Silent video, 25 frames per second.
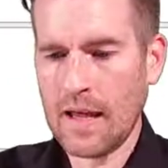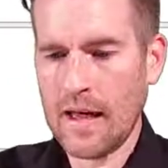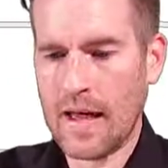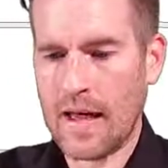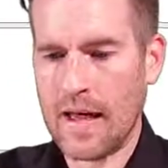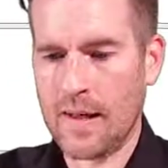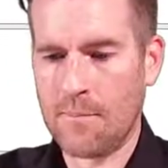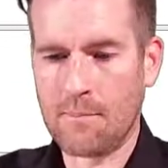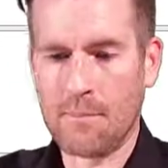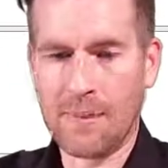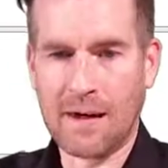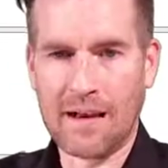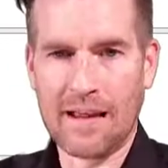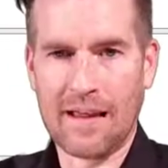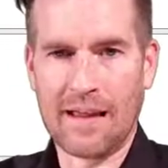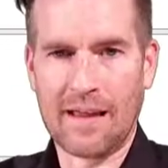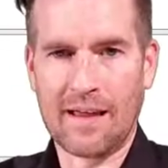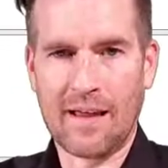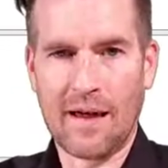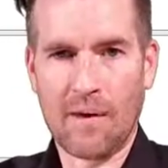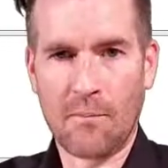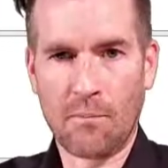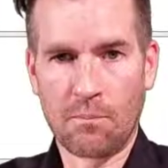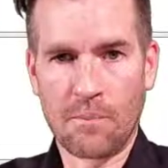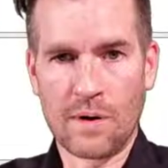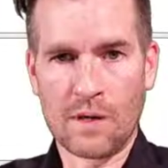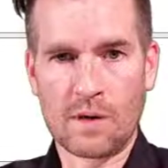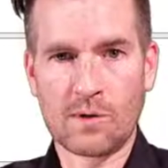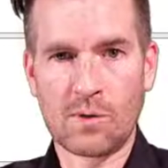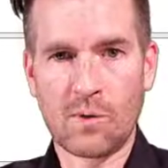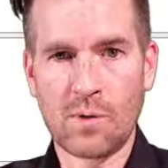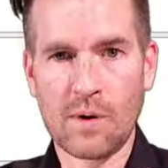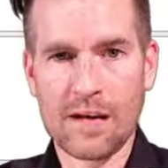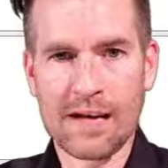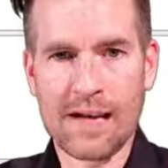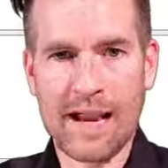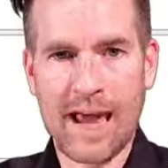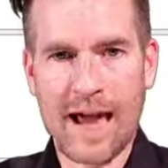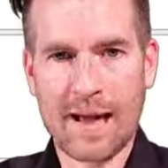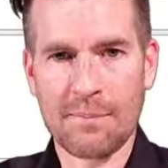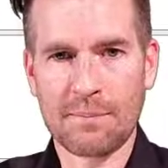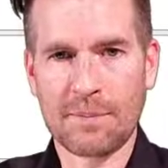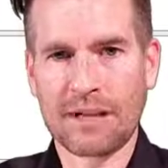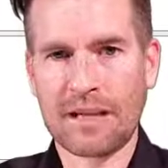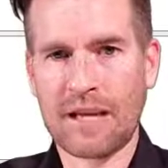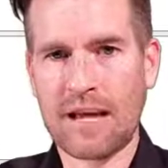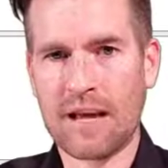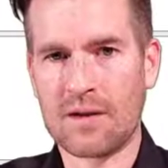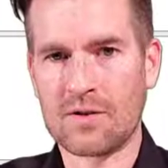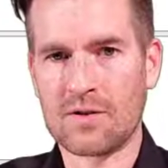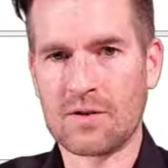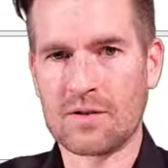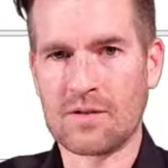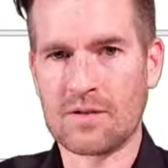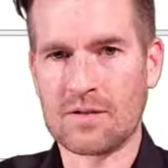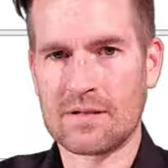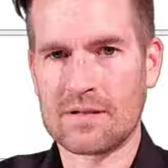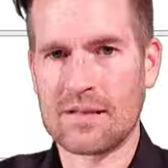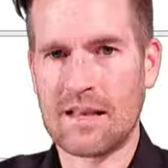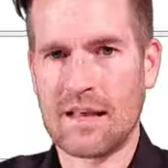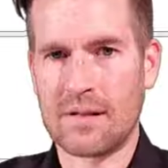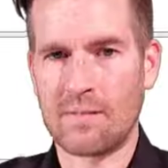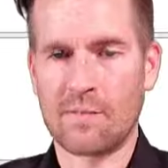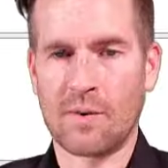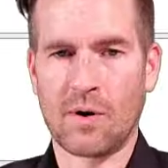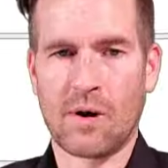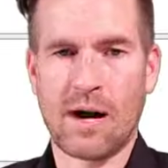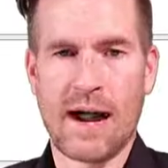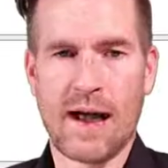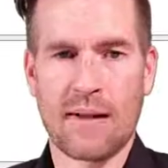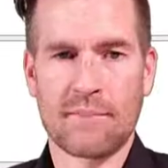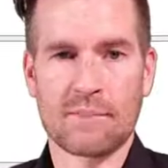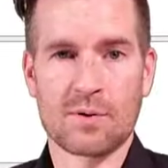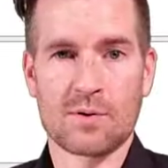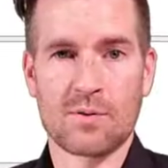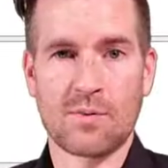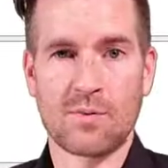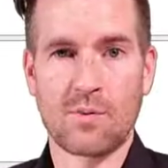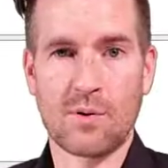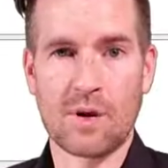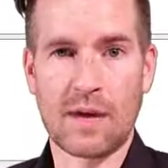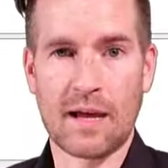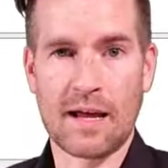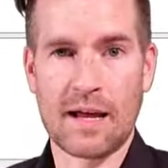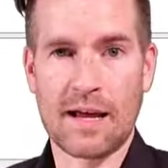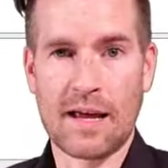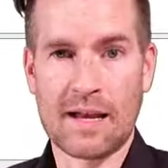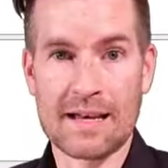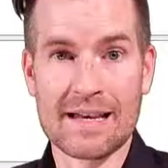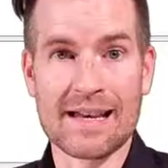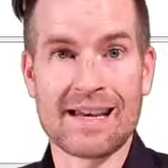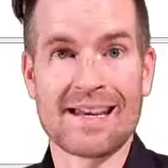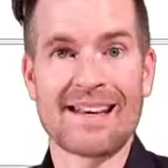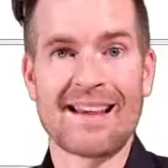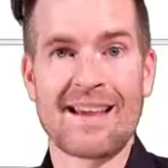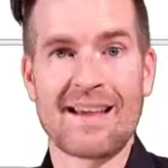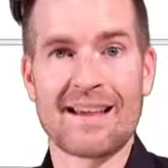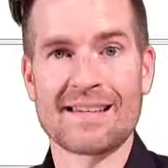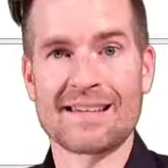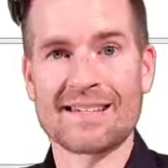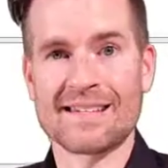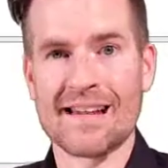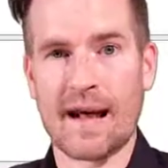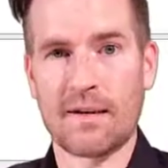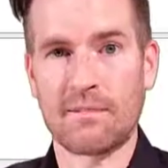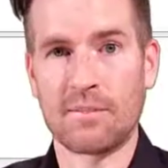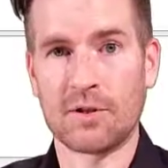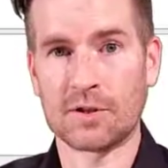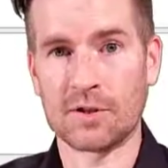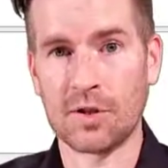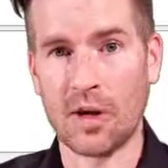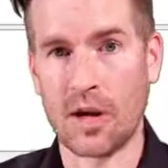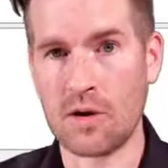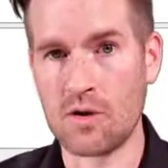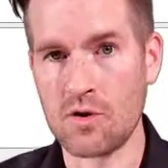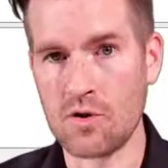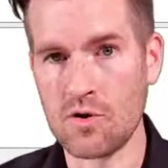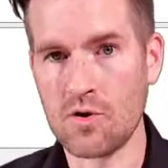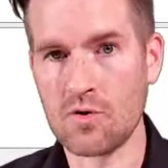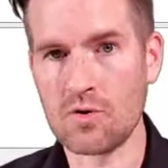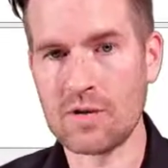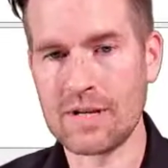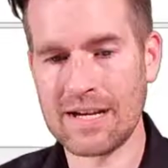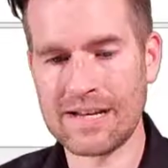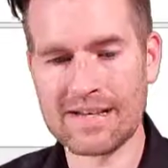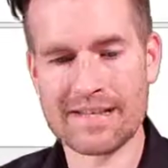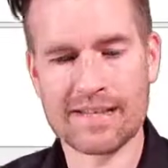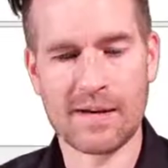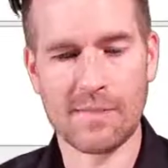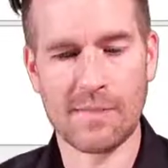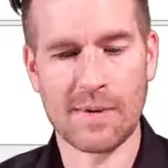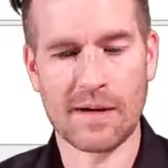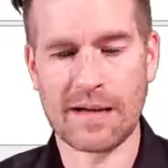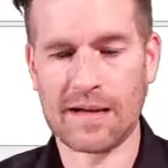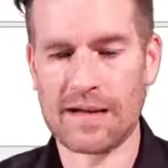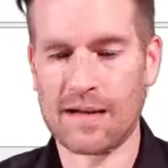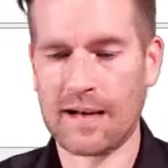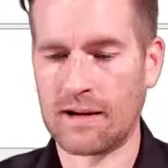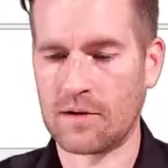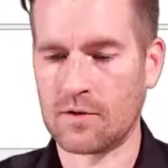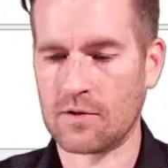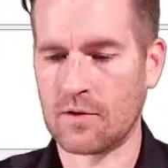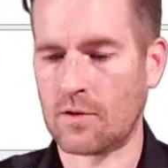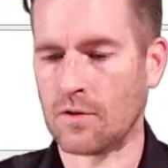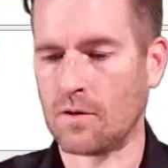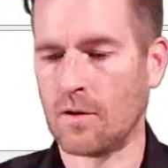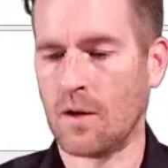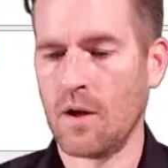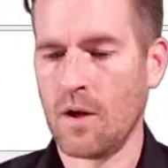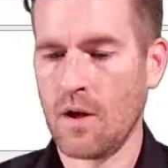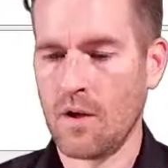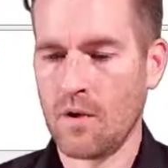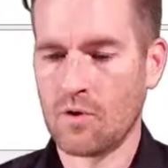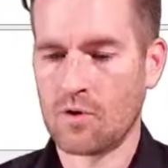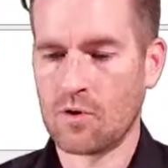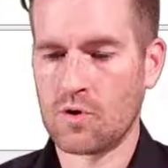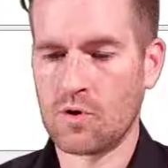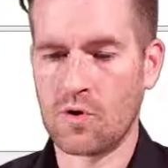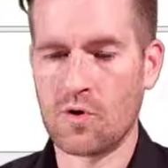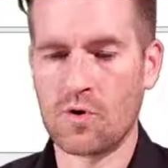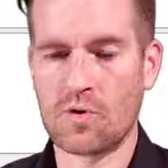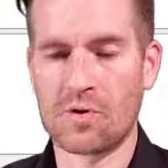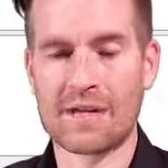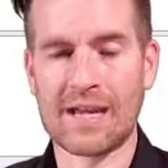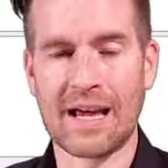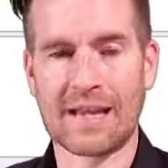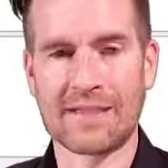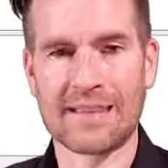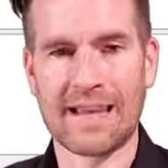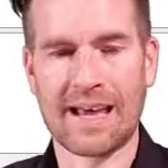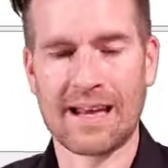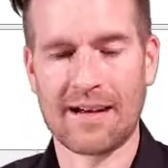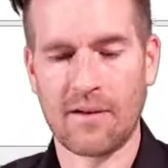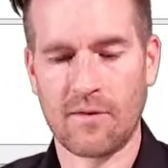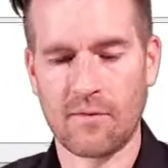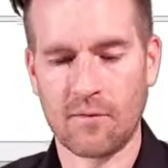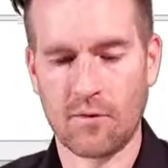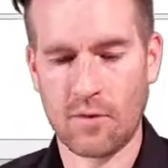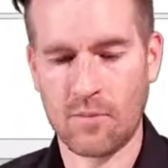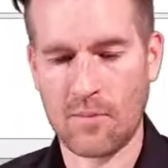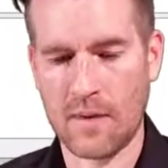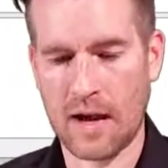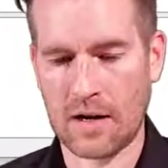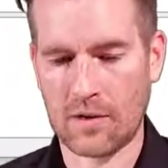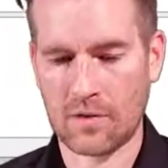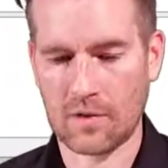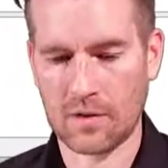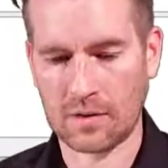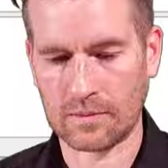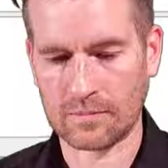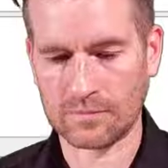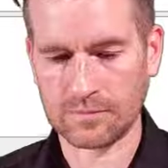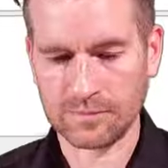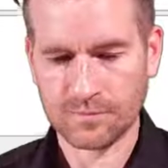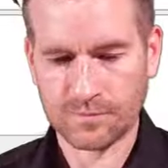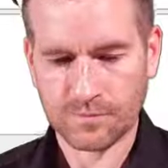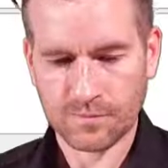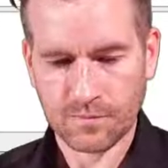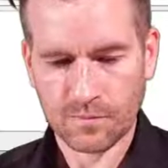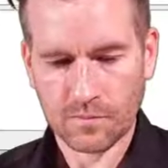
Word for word: um, but it, between applications, then perhaps we need to establish a new TCP connection to get that information.